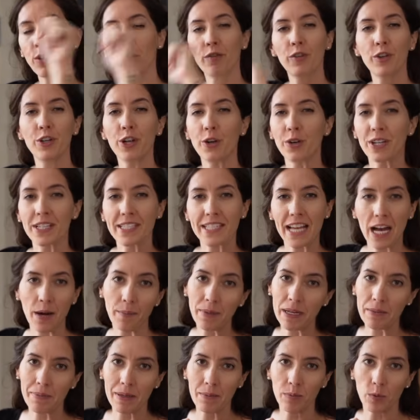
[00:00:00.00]
you ever noticed how
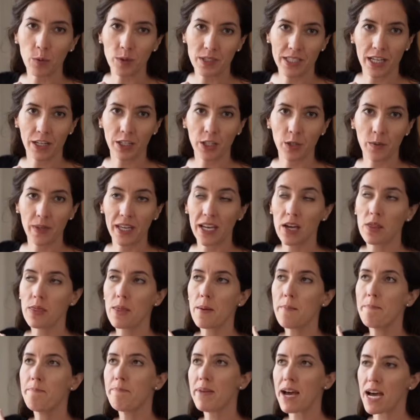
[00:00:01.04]
many people will tell you they had
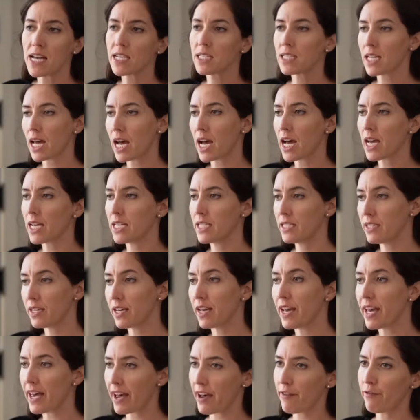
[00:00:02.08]
the best
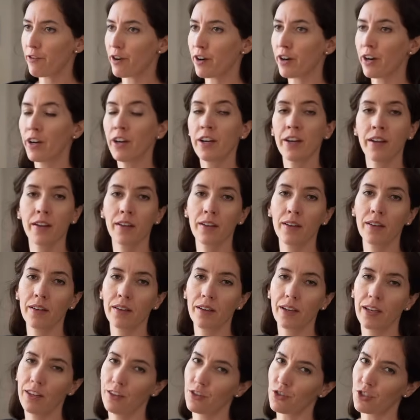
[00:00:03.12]
idea ever
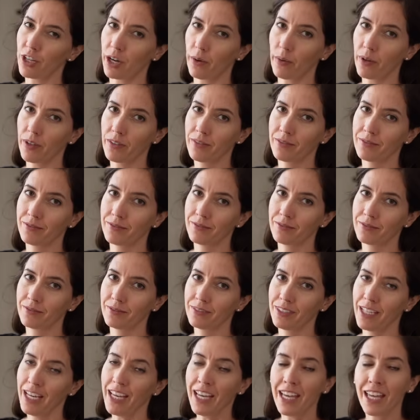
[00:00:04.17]
in the shower?
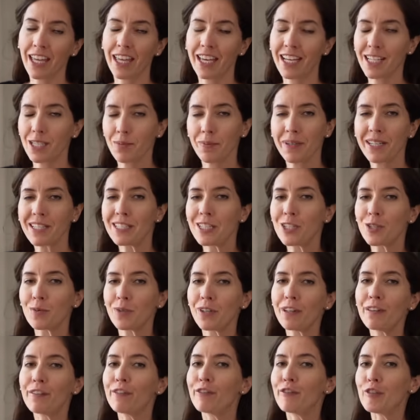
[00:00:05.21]
It's because it's
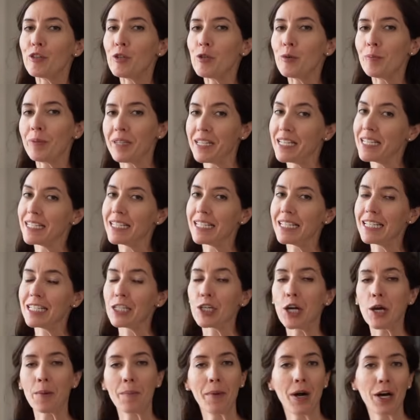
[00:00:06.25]
one of the few places
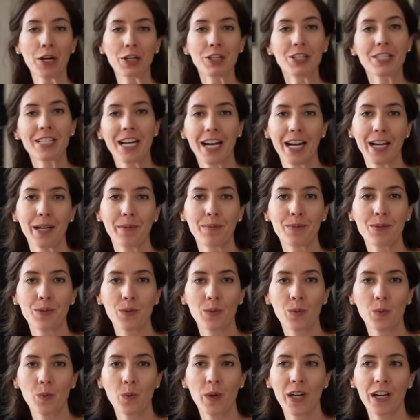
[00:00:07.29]
in our modern
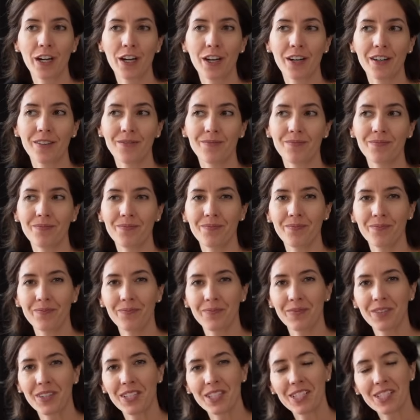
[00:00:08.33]
times where
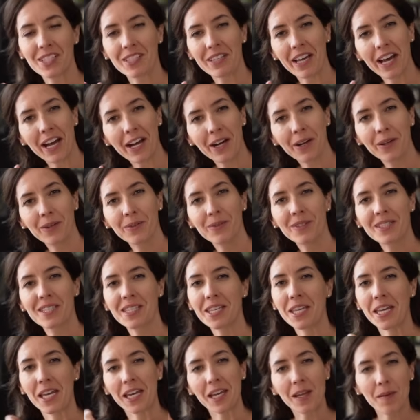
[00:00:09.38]
the sounds,
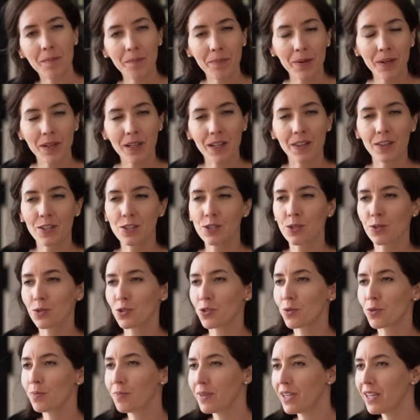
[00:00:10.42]
the input, the
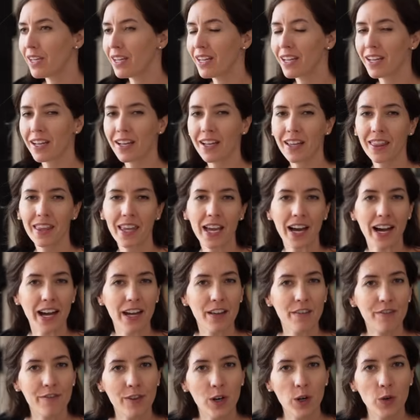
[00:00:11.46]
social media, the
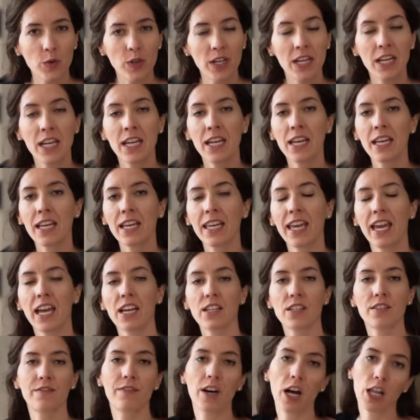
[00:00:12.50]
iPhone
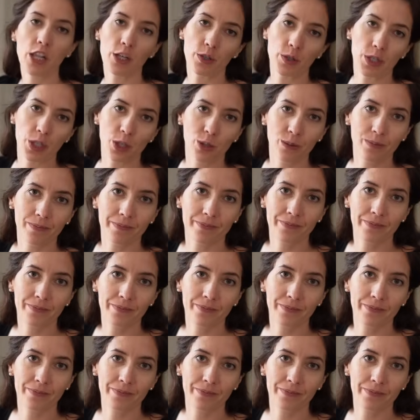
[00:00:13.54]
can't follow you.